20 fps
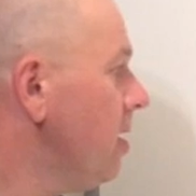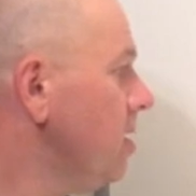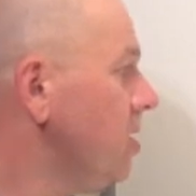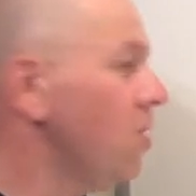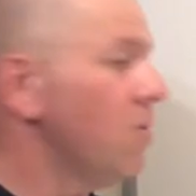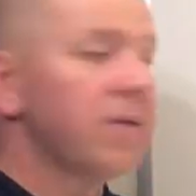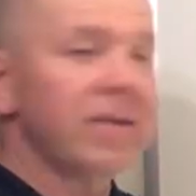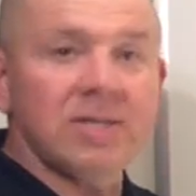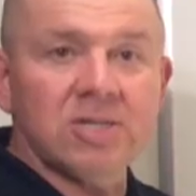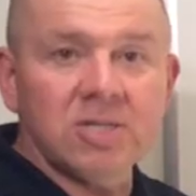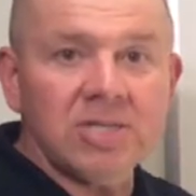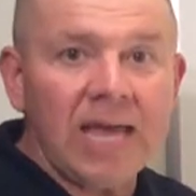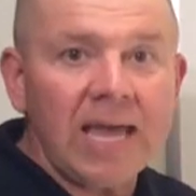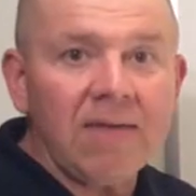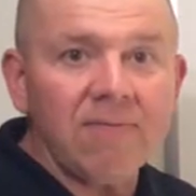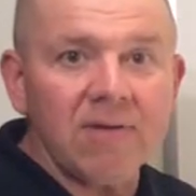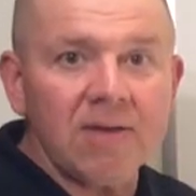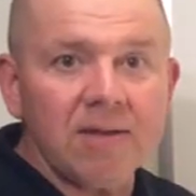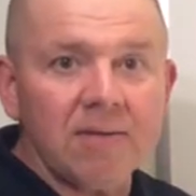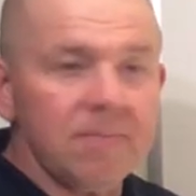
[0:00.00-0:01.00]
You can
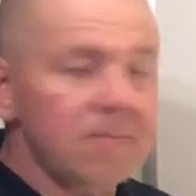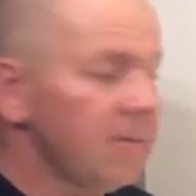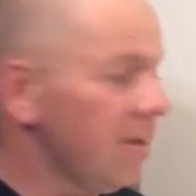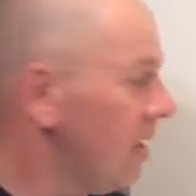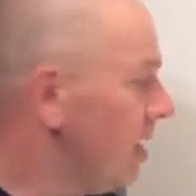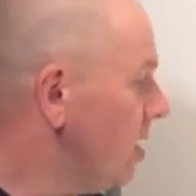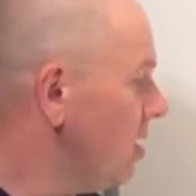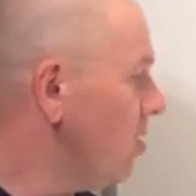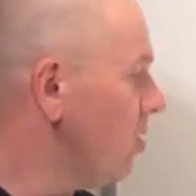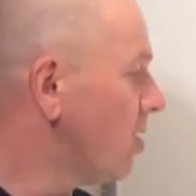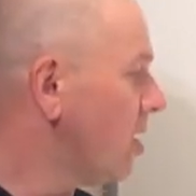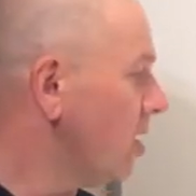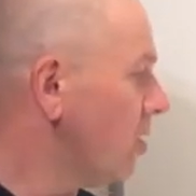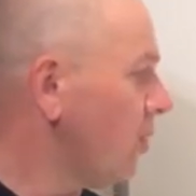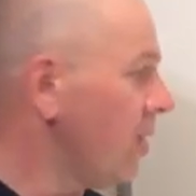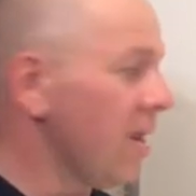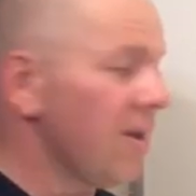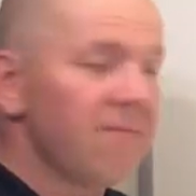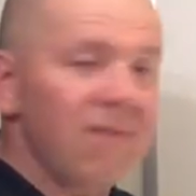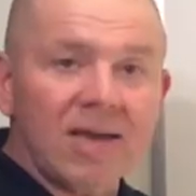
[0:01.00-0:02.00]
save it. You could
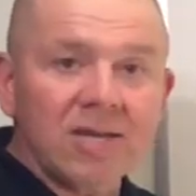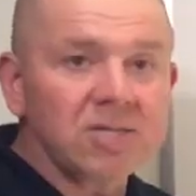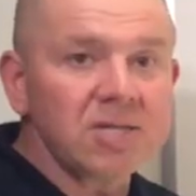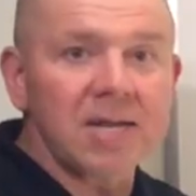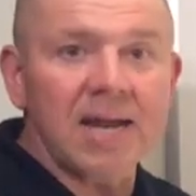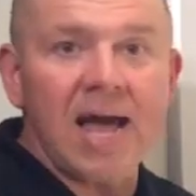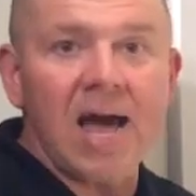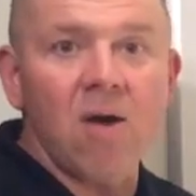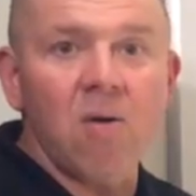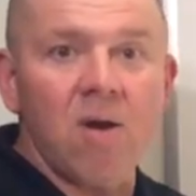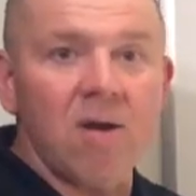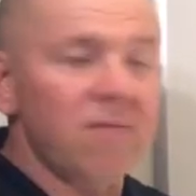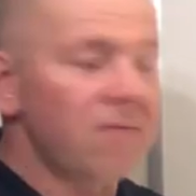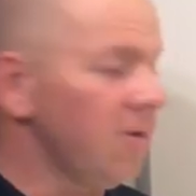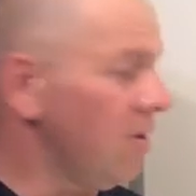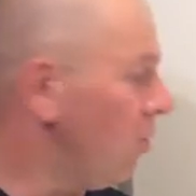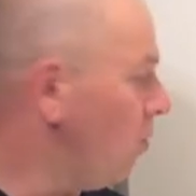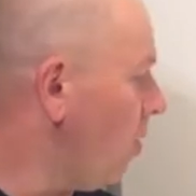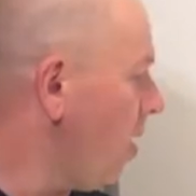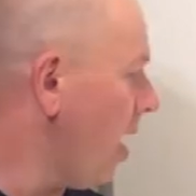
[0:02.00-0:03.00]
reinvest it however
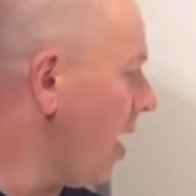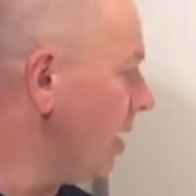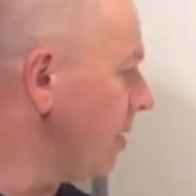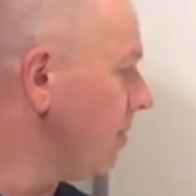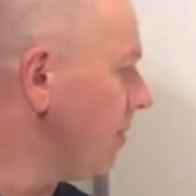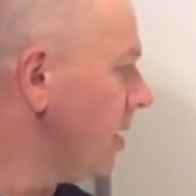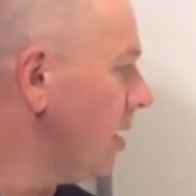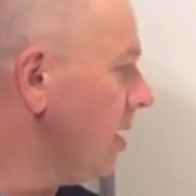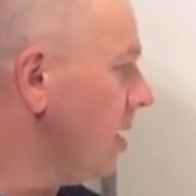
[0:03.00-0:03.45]
you want.